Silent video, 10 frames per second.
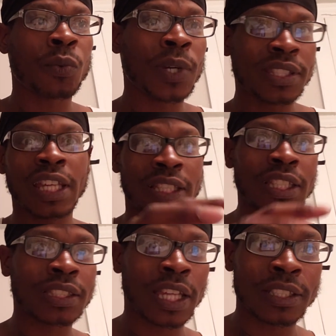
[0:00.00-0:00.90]
when they
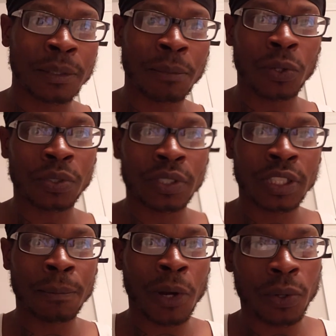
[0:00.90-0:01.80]
get that
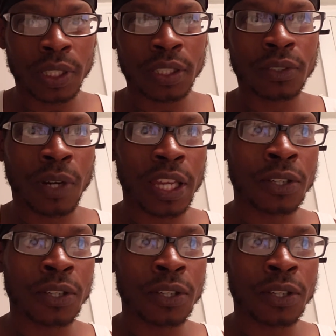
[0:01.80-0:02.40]
demoted, right?